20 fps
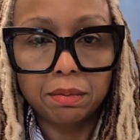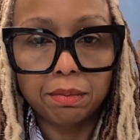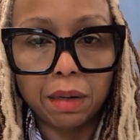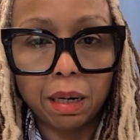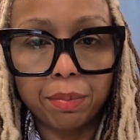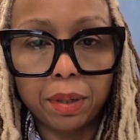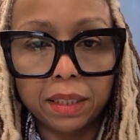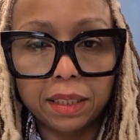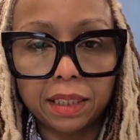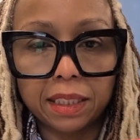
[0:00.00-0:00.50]

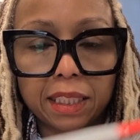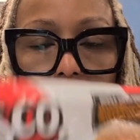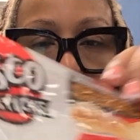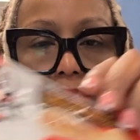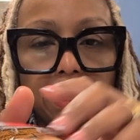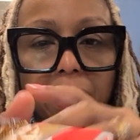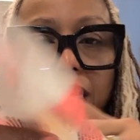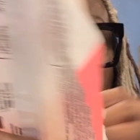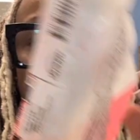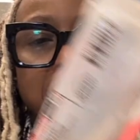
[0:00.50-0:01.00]
breadstick
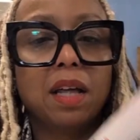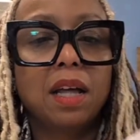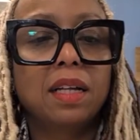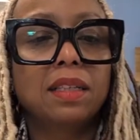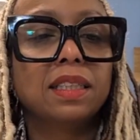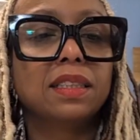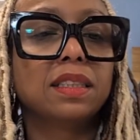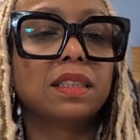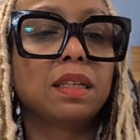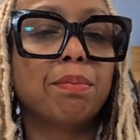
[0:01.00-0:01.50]
here, y'all.
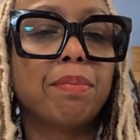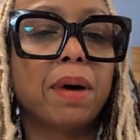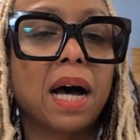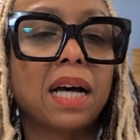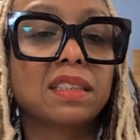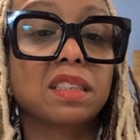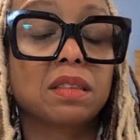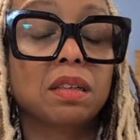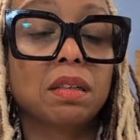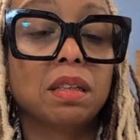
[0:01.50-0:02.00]
This is the
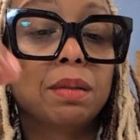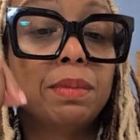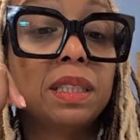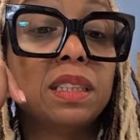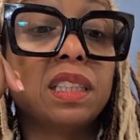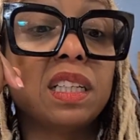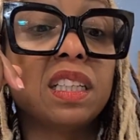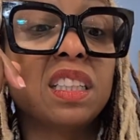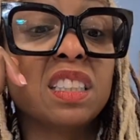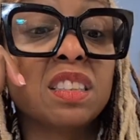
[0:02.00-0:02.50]
Bosco. Let
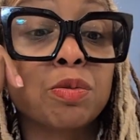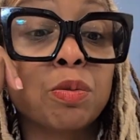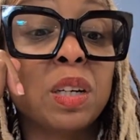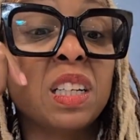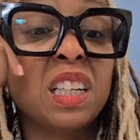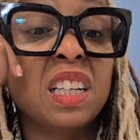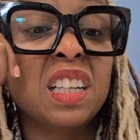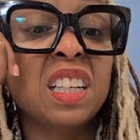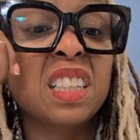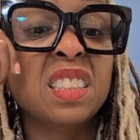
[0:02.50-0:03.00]
me see. This
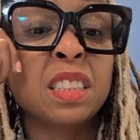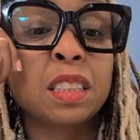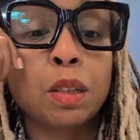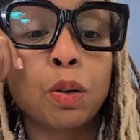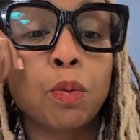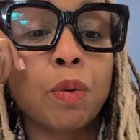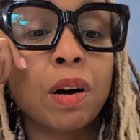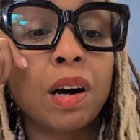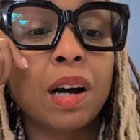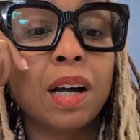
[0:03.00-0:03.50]
one is
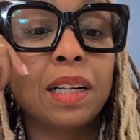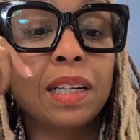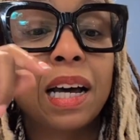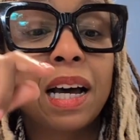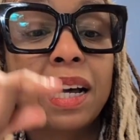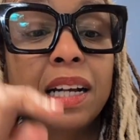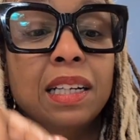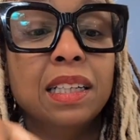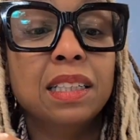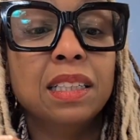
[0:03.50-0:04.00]
the one
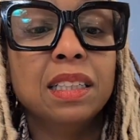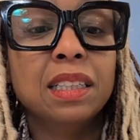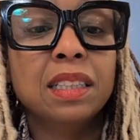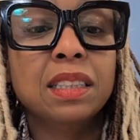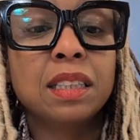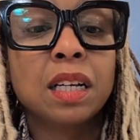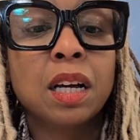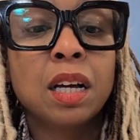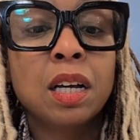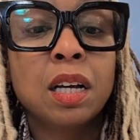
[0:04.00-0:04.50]
that
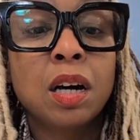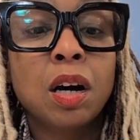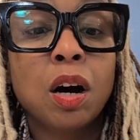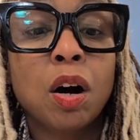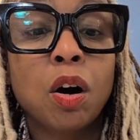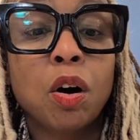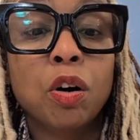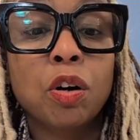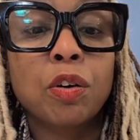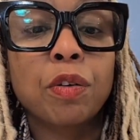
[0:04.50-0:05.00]
is
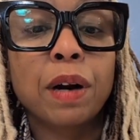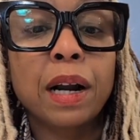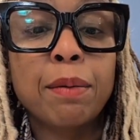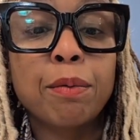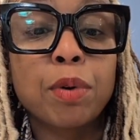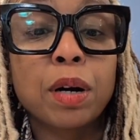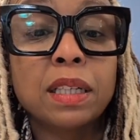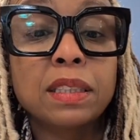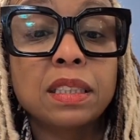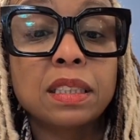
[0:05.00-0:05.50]
whole
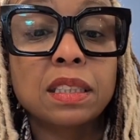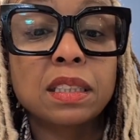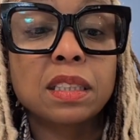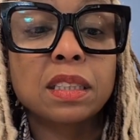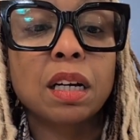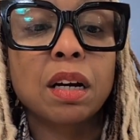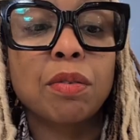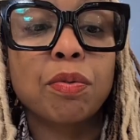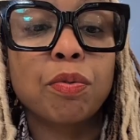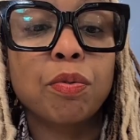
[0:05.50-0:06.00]
grain breadstick
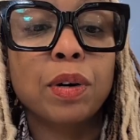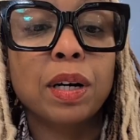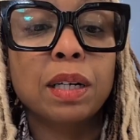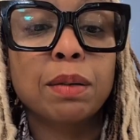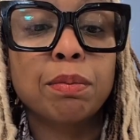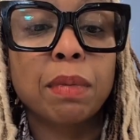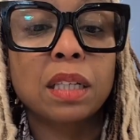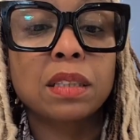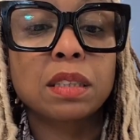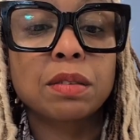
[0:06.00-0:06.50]
stuffed
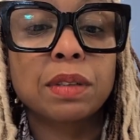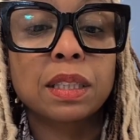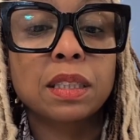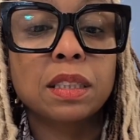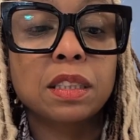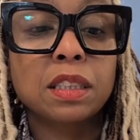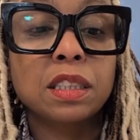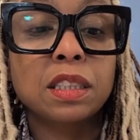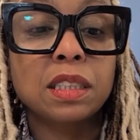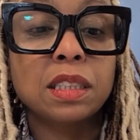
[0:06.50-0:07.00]
with
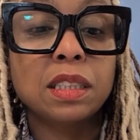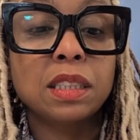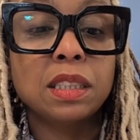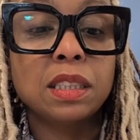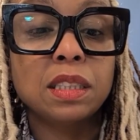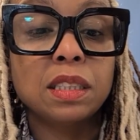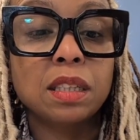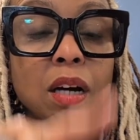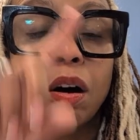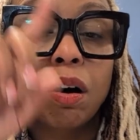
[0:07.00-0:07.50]
mozzarella
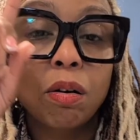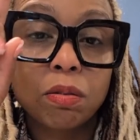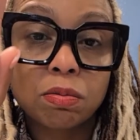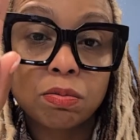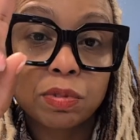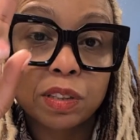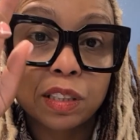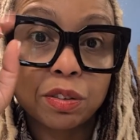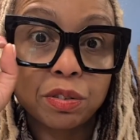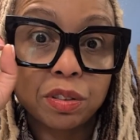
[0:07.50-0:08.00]
cheese.
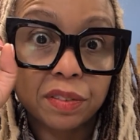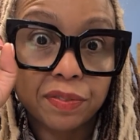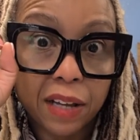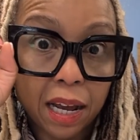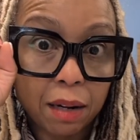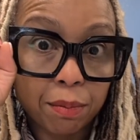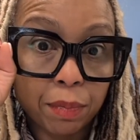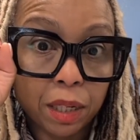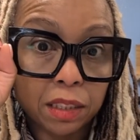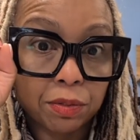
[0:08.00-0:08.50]
Oh, reduced
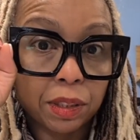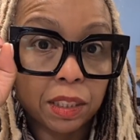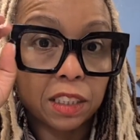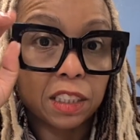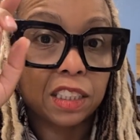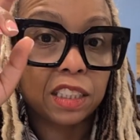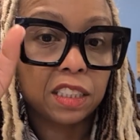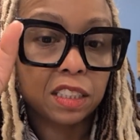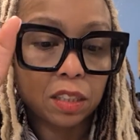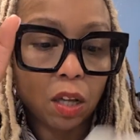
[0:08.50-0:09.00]
fat
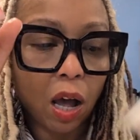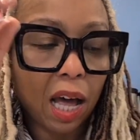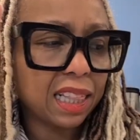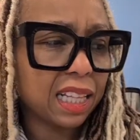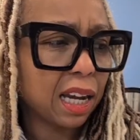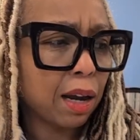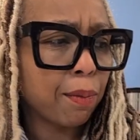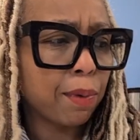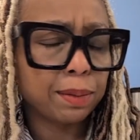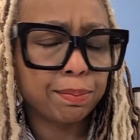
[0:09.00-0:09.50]
mozzarella cheese. So I
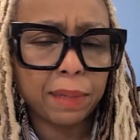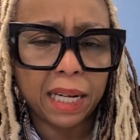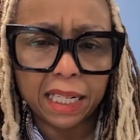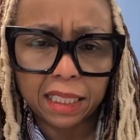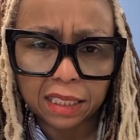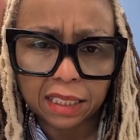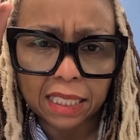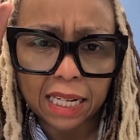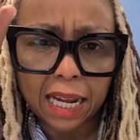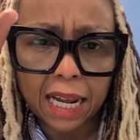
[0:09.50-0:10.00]
think I'm going to
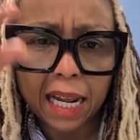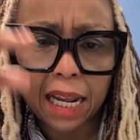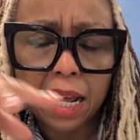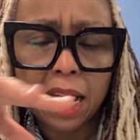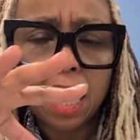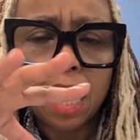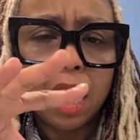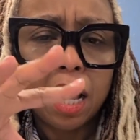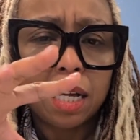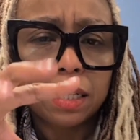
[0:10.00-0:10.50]
make today
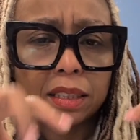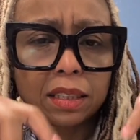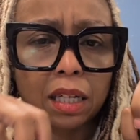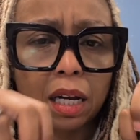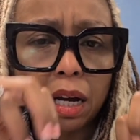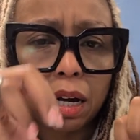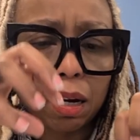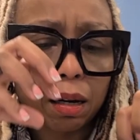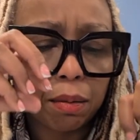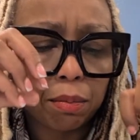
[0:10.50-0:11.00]

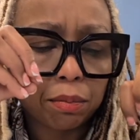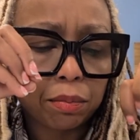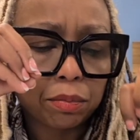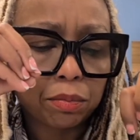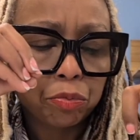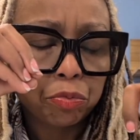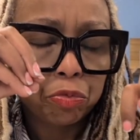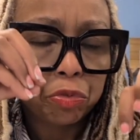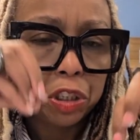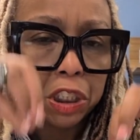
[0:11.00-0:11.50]

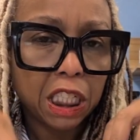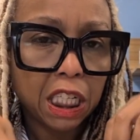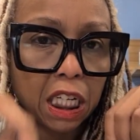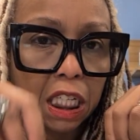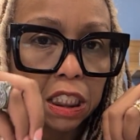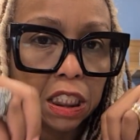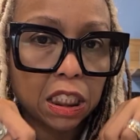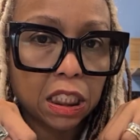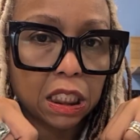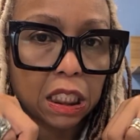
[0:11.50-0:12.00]
some
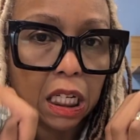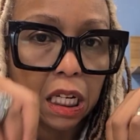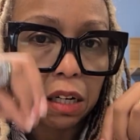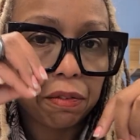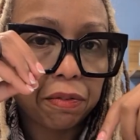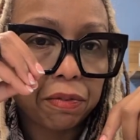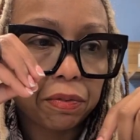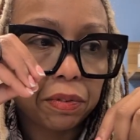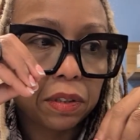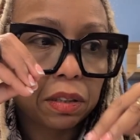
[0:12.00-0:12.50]
chicken
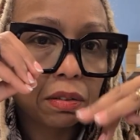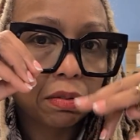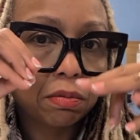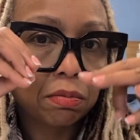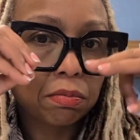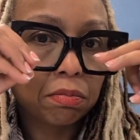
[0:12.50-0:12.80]
stuffed